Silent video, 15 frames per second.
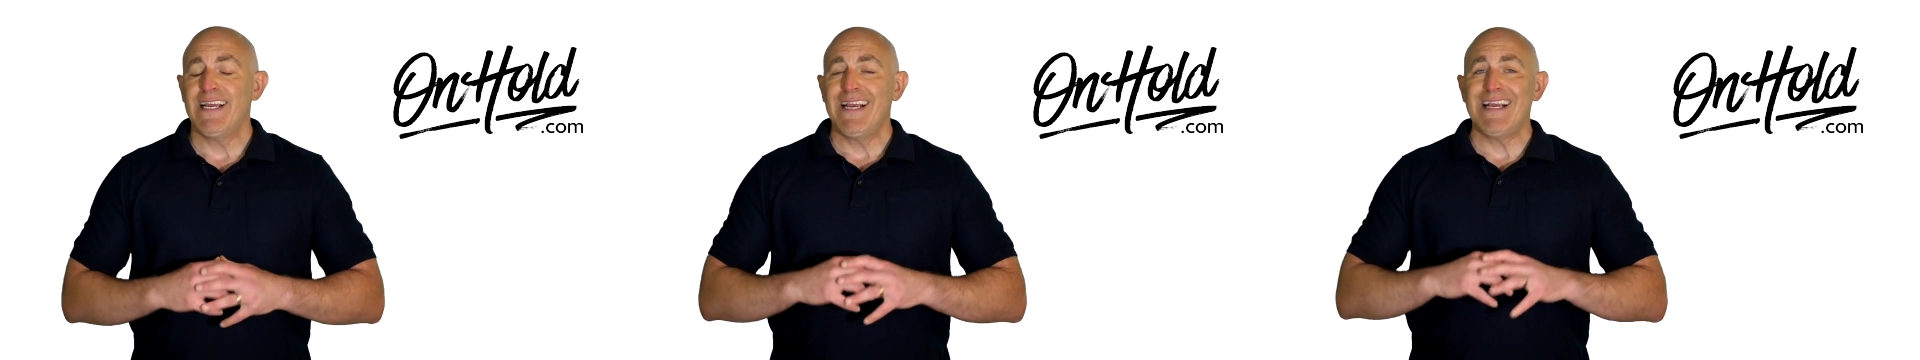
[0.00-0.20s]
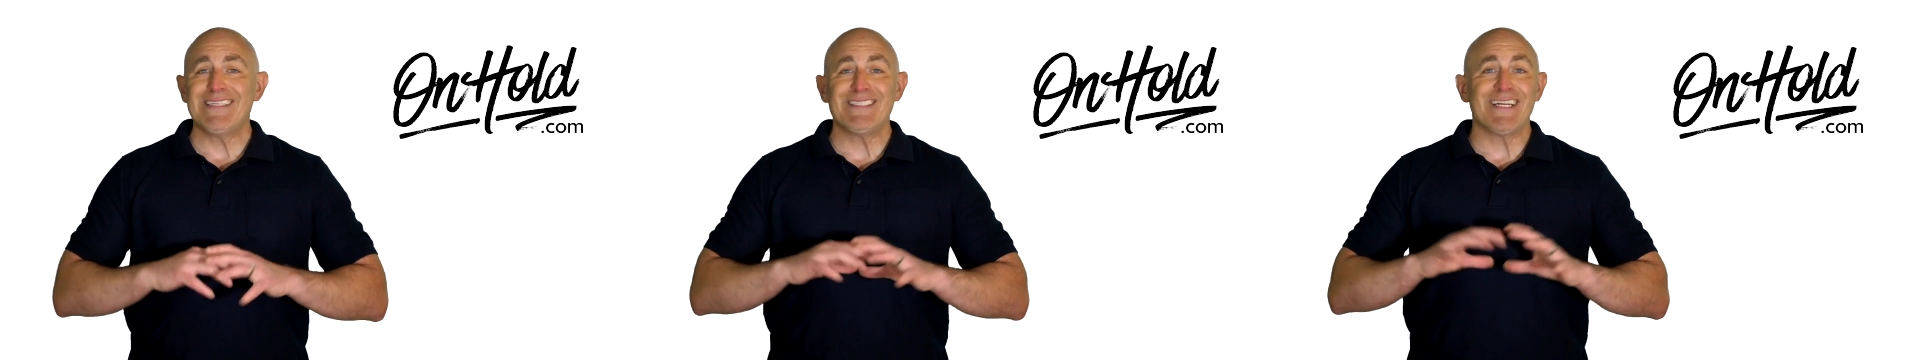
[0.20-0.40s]

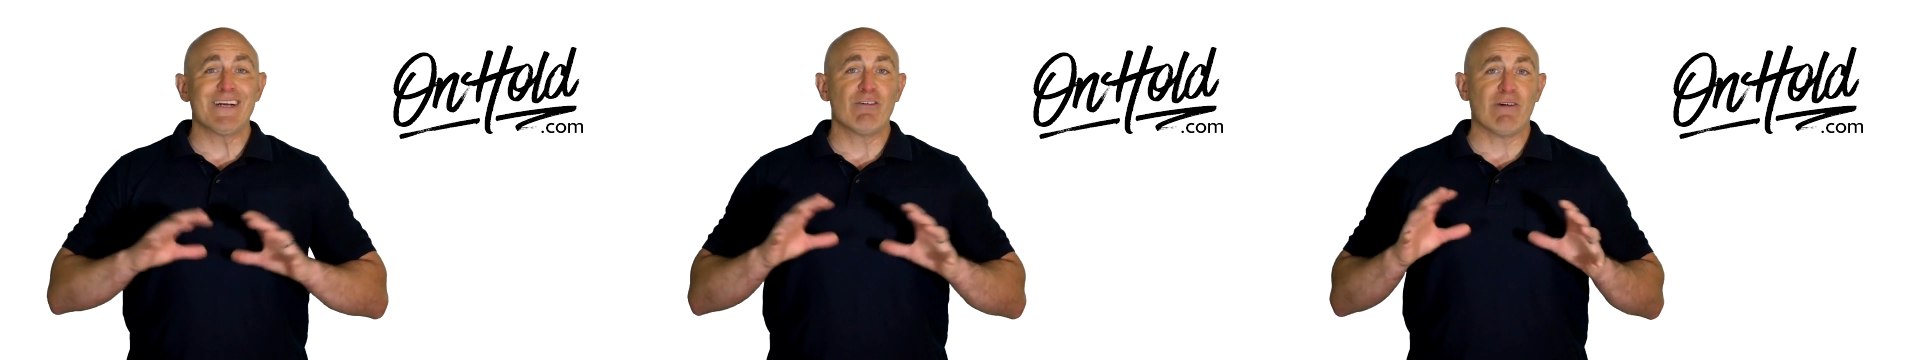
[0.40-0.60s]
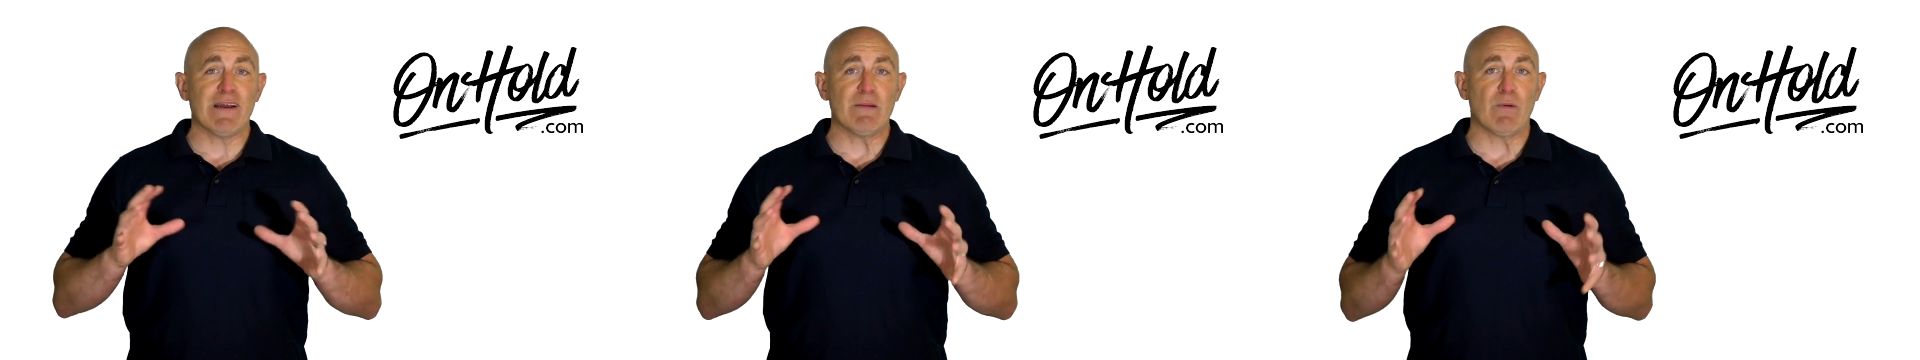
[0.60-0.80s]
is an
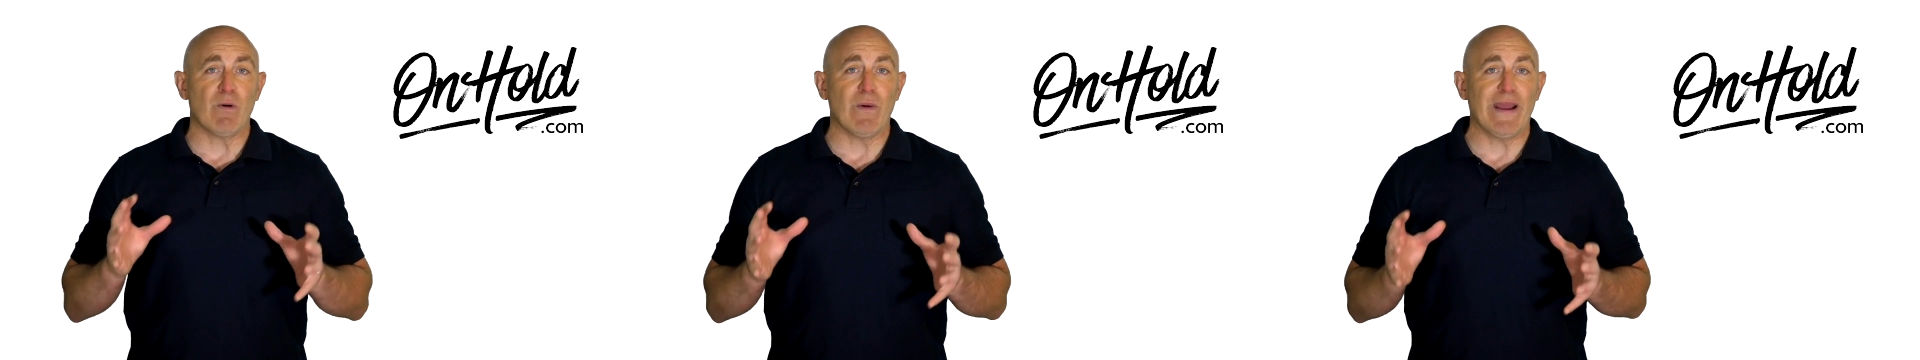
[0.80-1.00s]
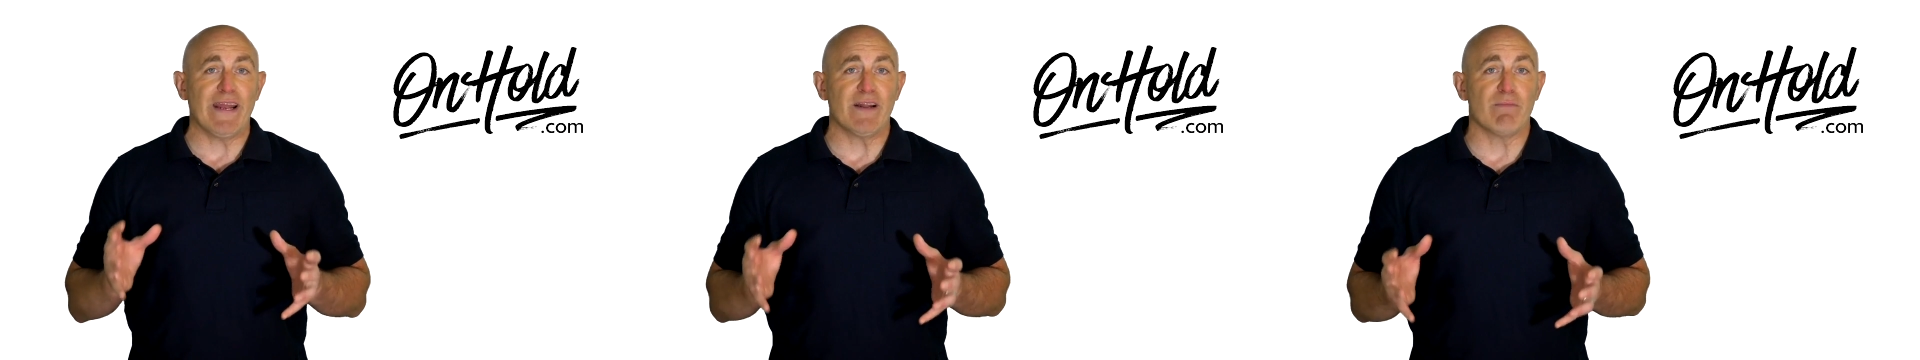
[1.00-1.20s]
incredible
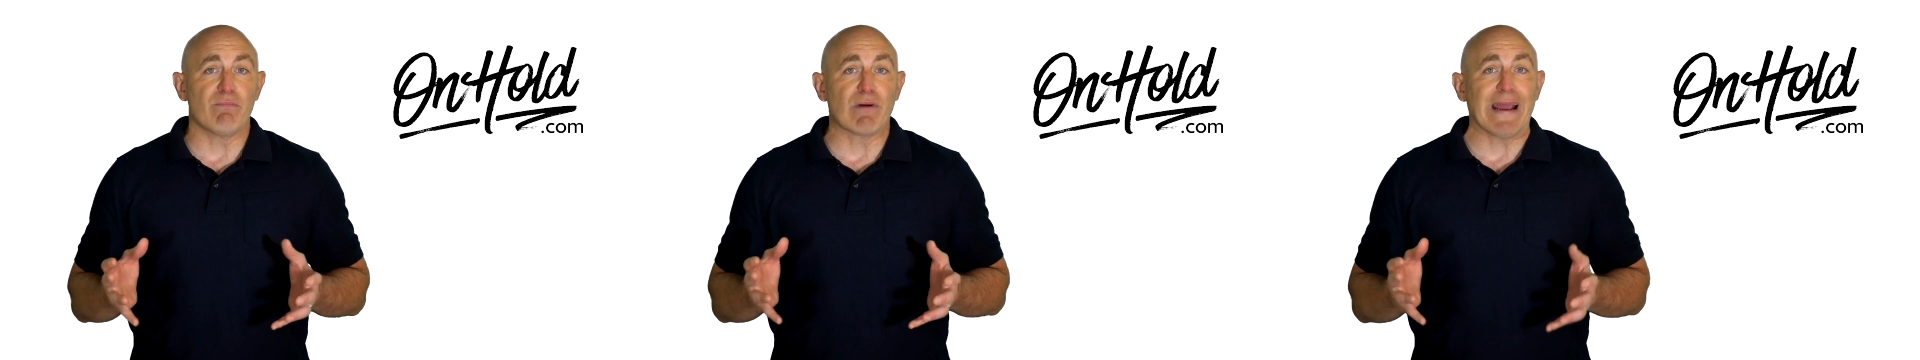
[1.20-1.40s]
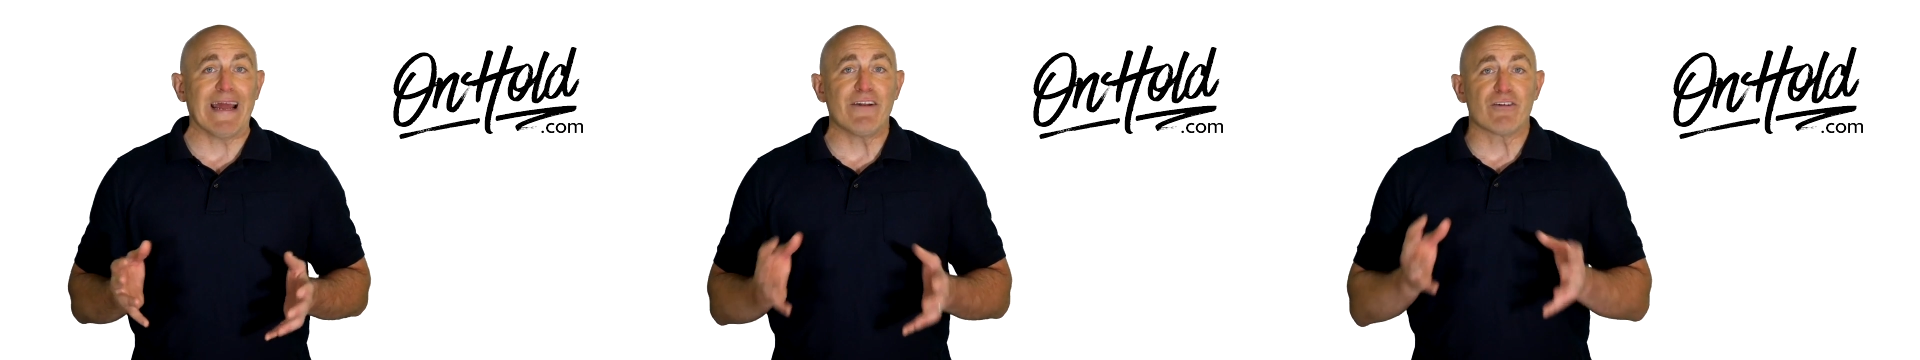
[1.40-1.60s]
way to
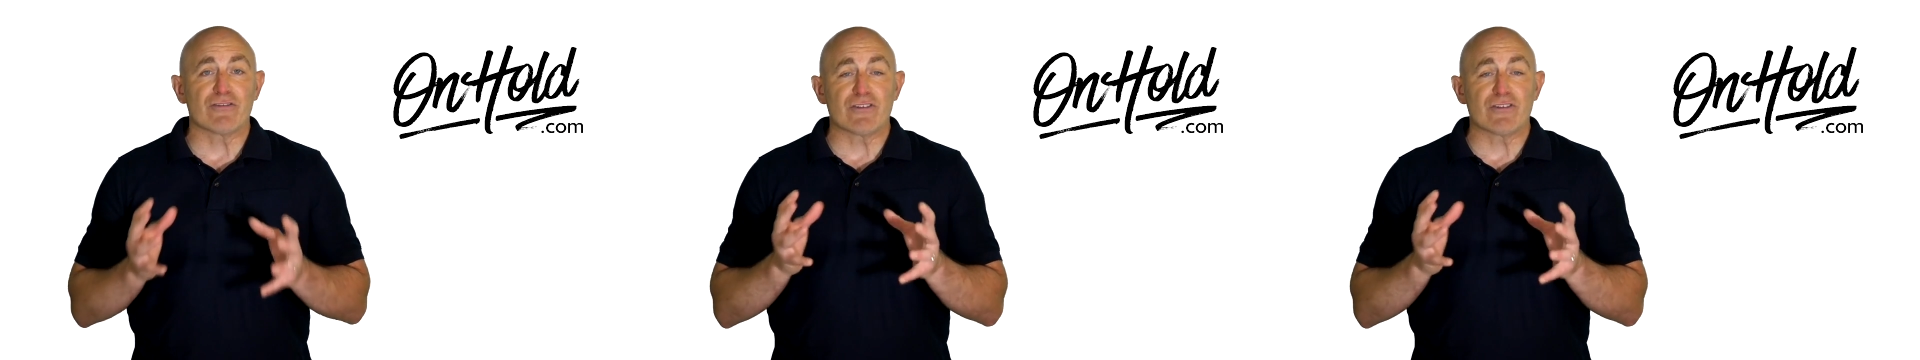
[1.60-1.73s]
brand your